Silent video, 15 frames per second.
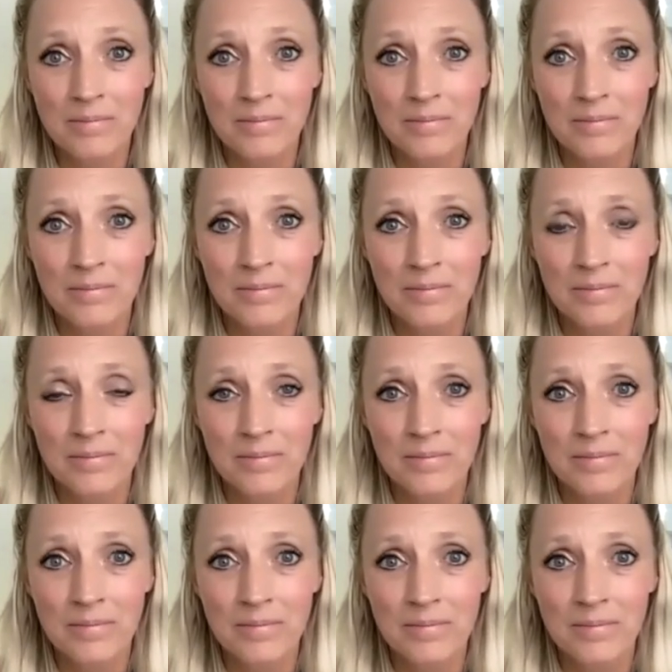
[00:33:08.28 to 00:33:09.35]

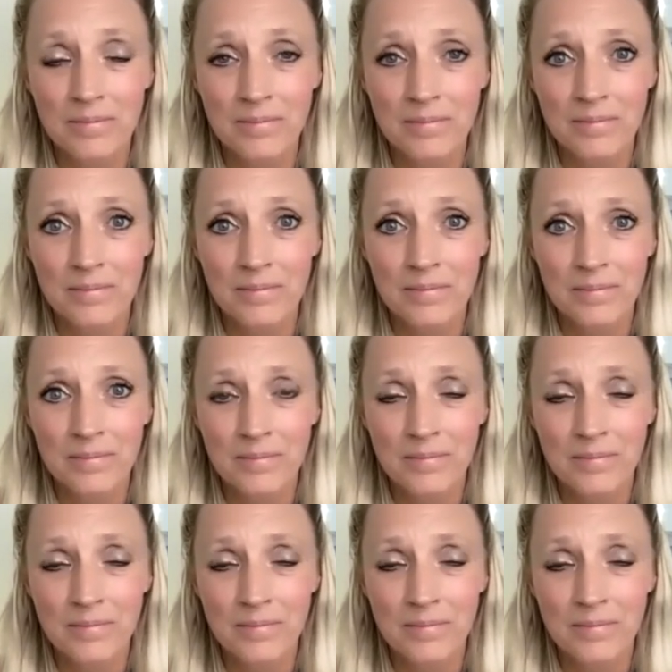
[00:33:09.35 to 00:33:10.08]
(silence)